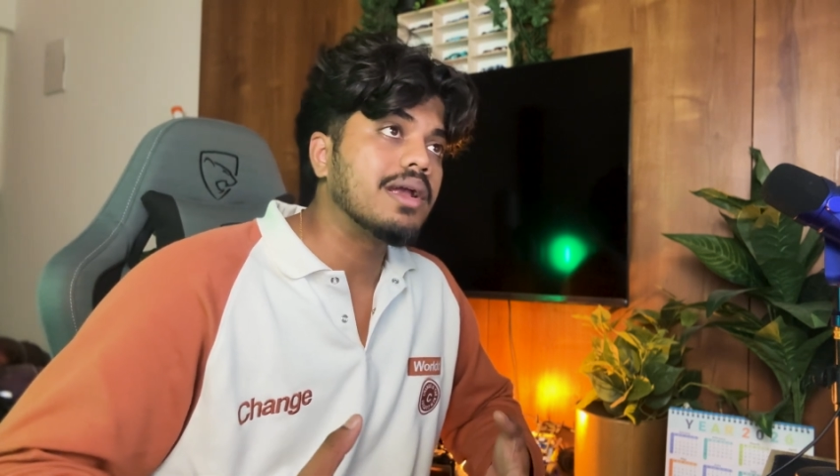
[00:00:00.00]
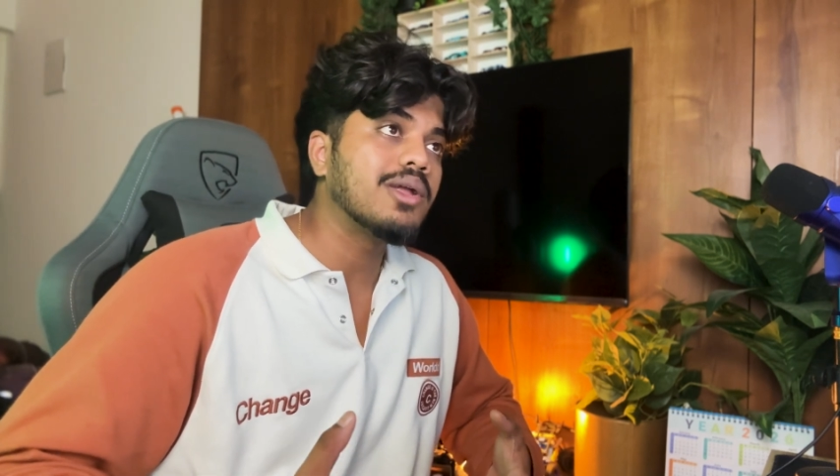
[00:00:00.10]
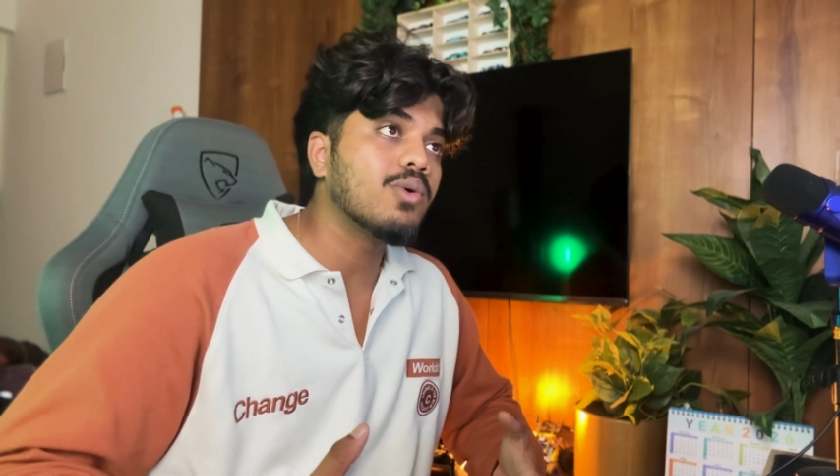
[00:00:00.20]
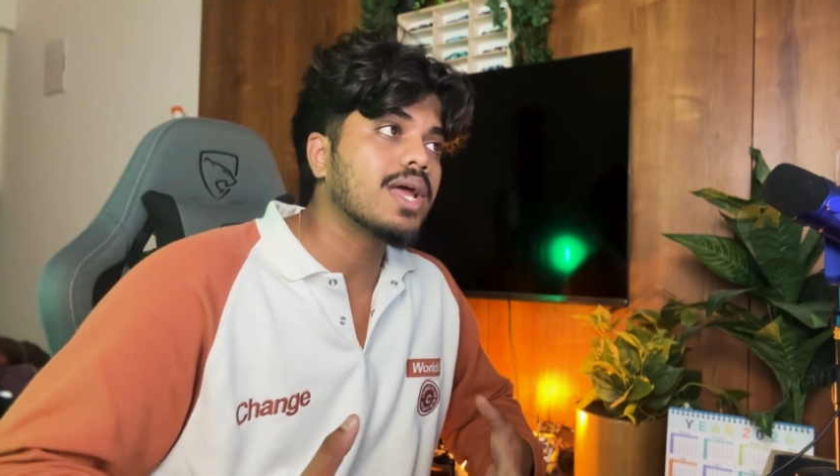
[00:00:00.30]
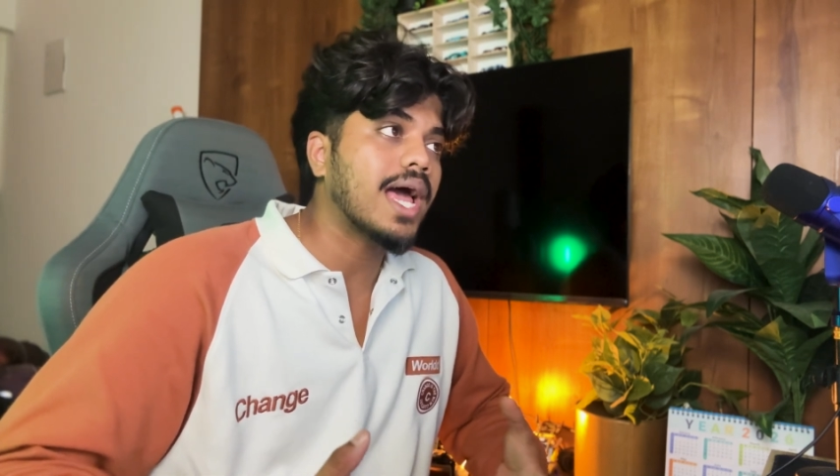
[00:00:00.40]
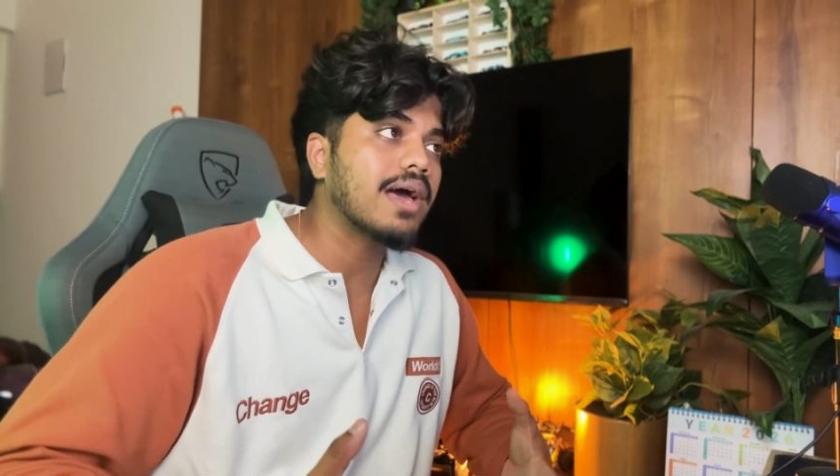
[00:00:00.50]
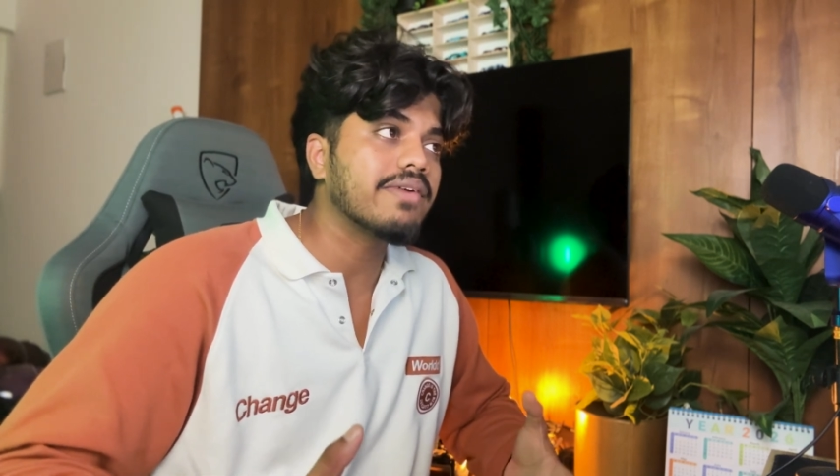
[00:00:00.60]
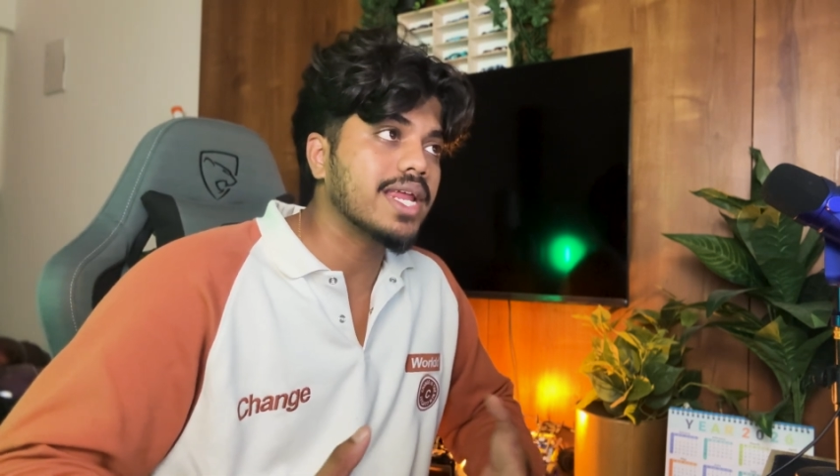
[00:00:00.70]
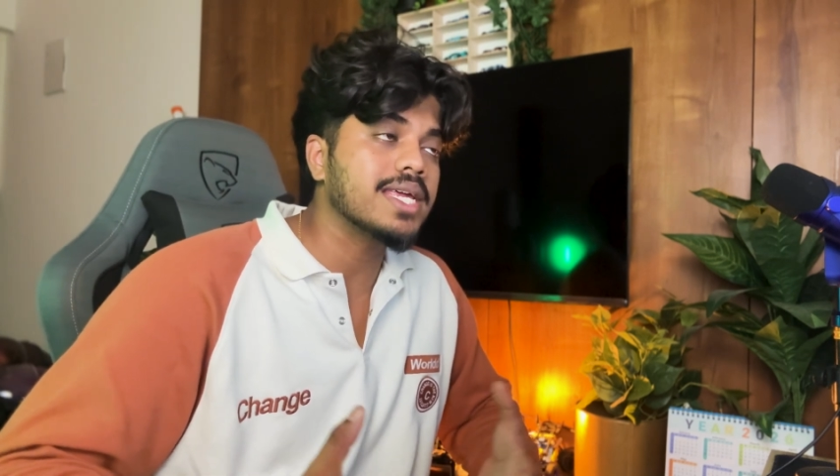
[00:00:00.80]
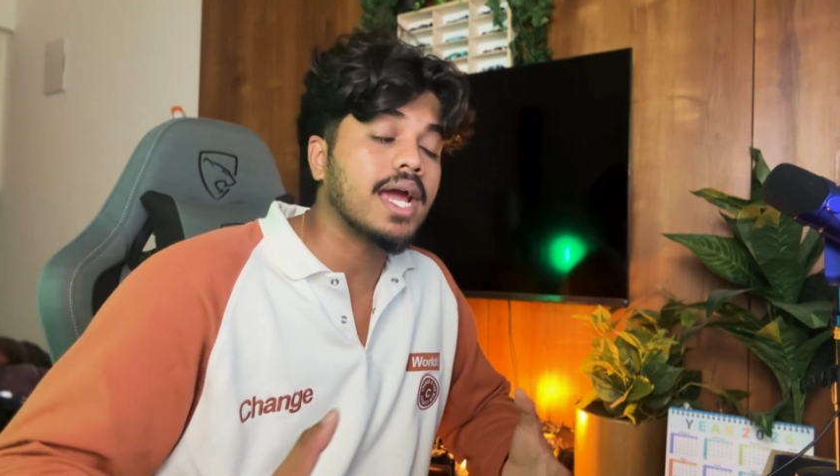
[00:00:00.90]
don't have
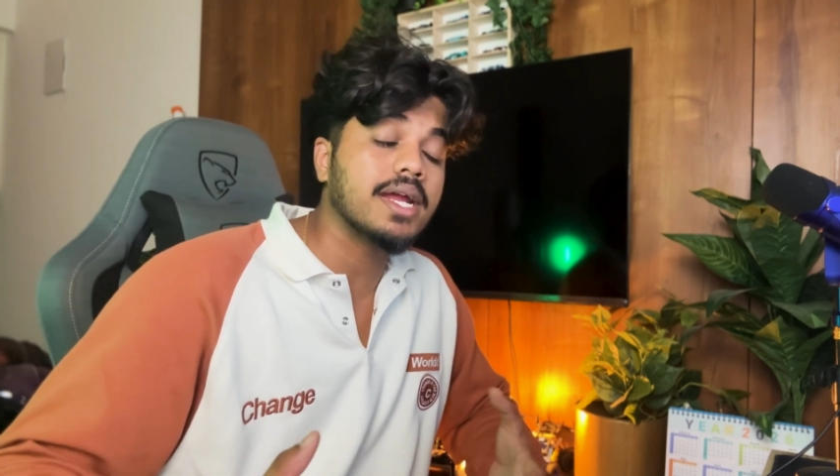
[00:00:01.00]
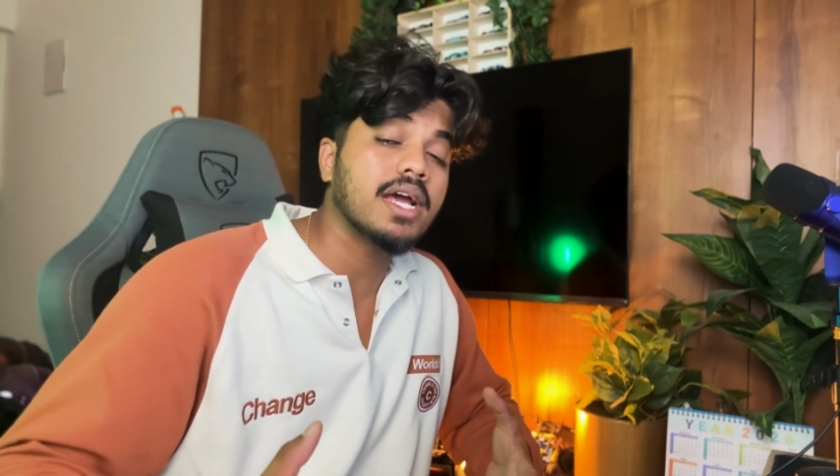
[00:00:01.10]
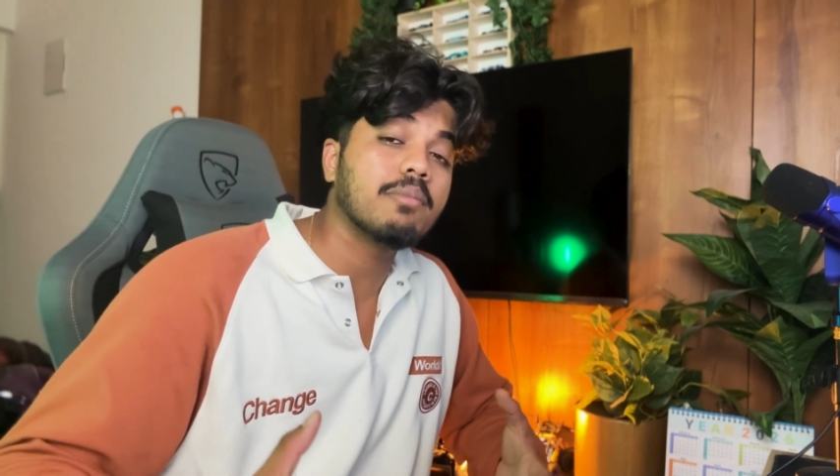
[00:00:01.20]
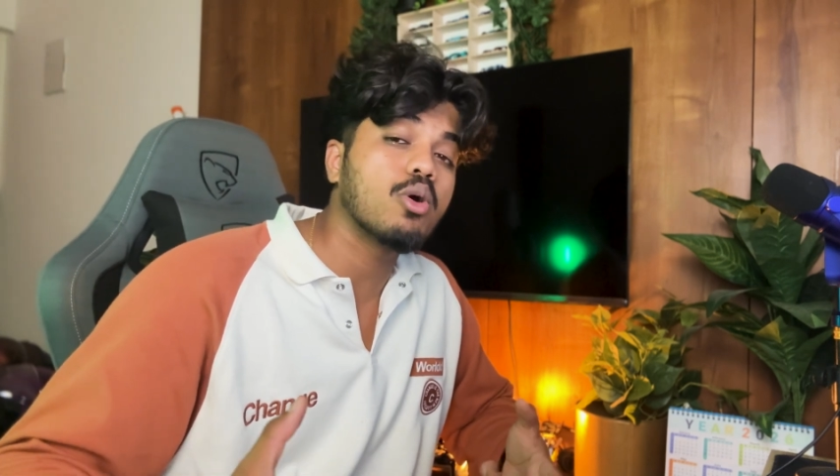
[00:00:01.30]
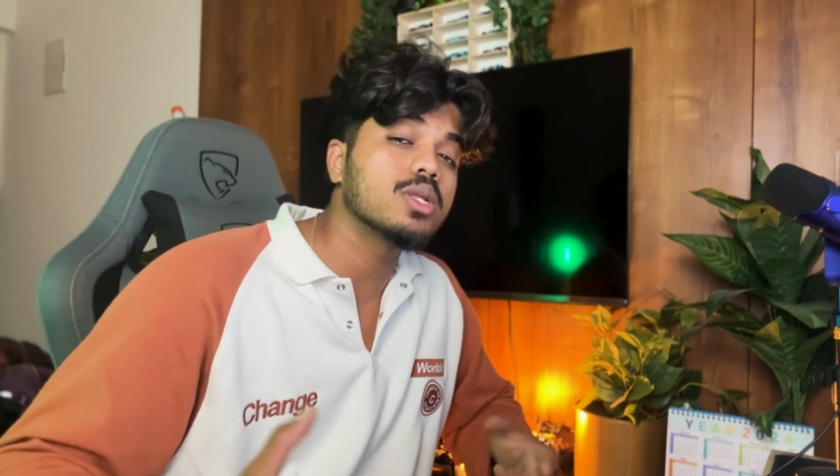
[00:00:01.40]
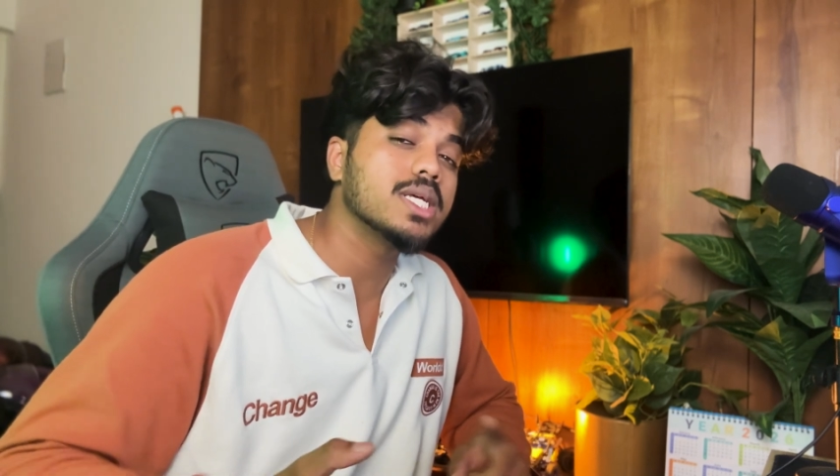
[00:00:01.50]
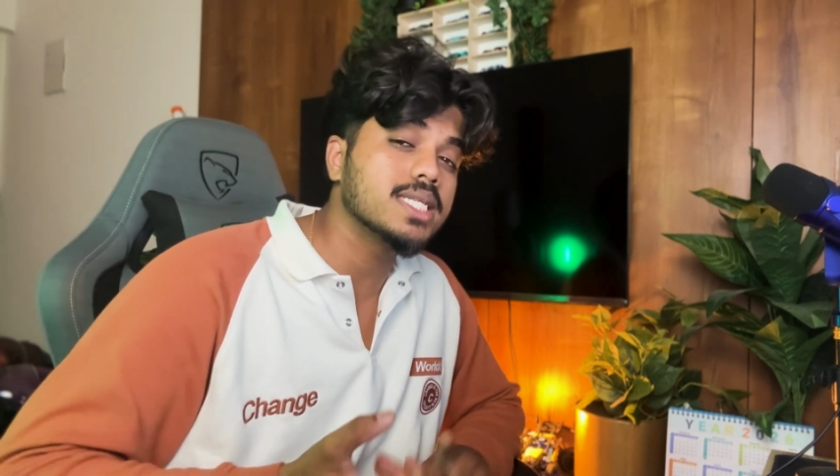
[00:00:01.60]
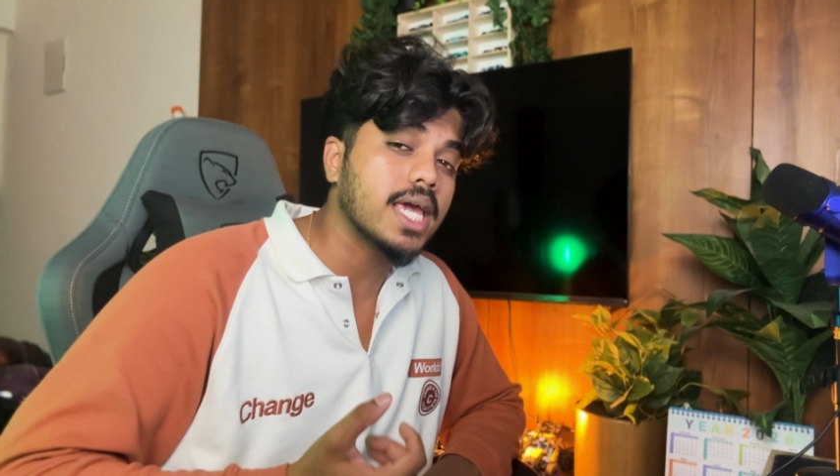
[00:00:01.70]
any idea about this